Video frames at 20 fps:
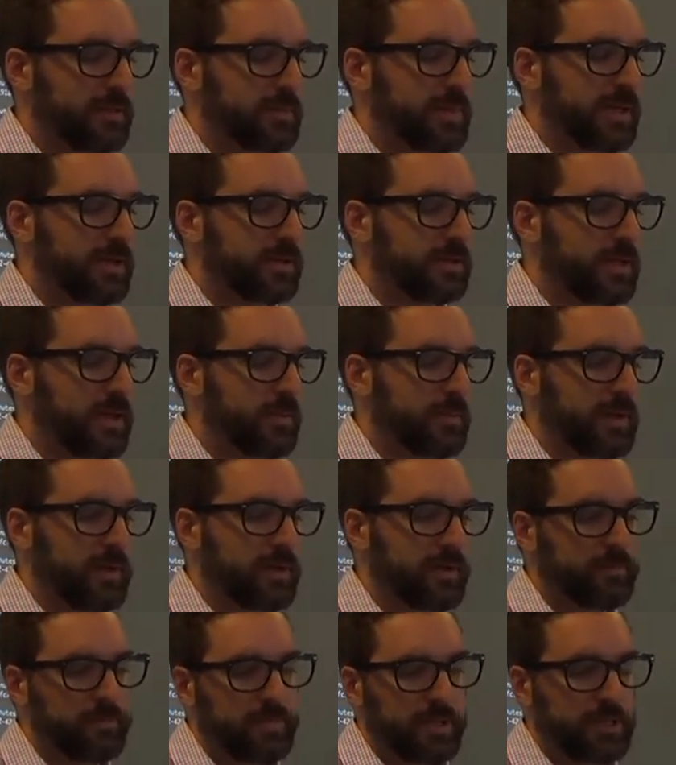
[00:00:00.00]
because I'm
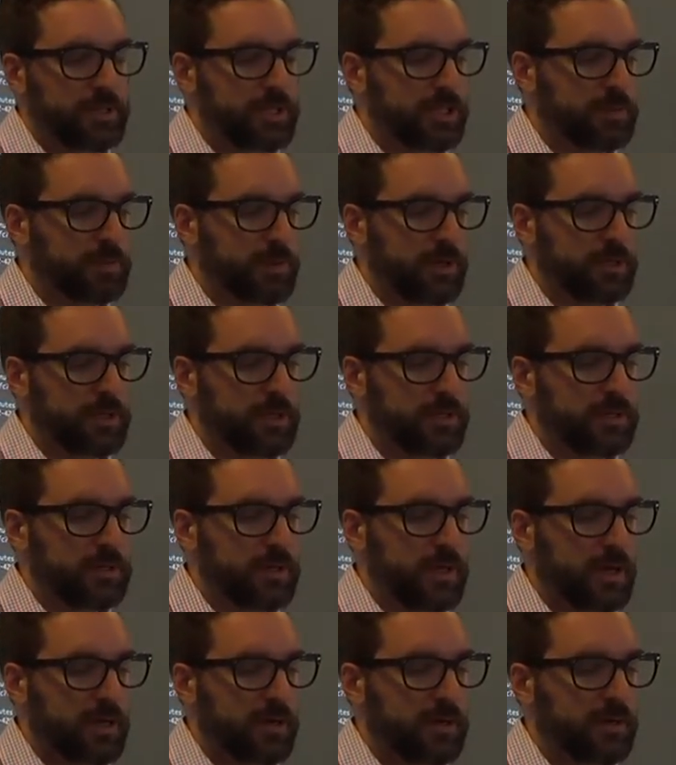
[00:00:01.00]
a malicious person,
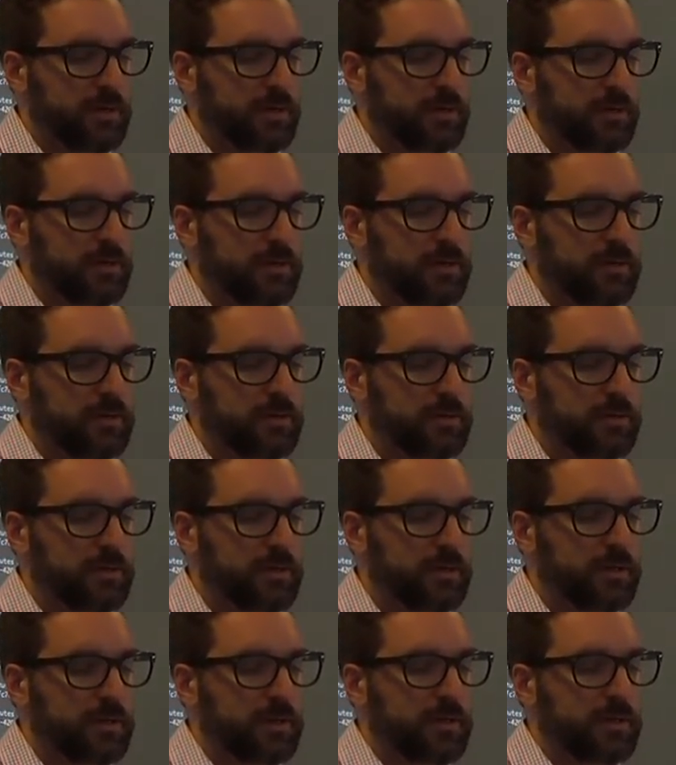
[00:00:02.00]
docker
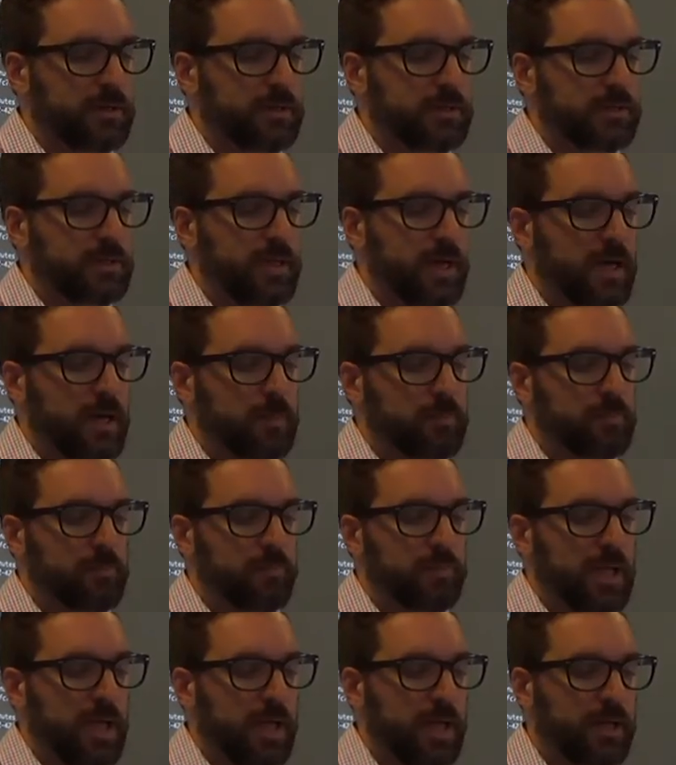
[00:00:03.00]
stop
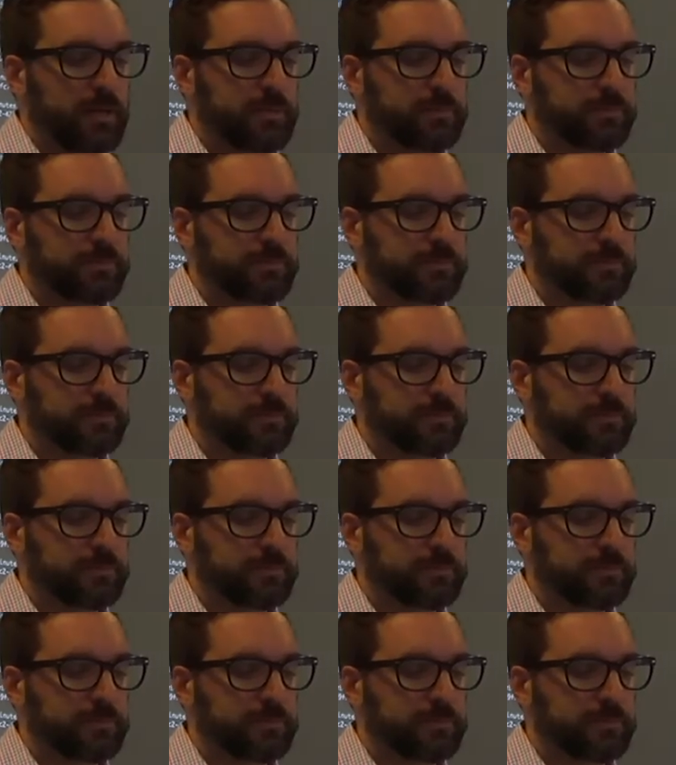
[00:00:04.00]
blah,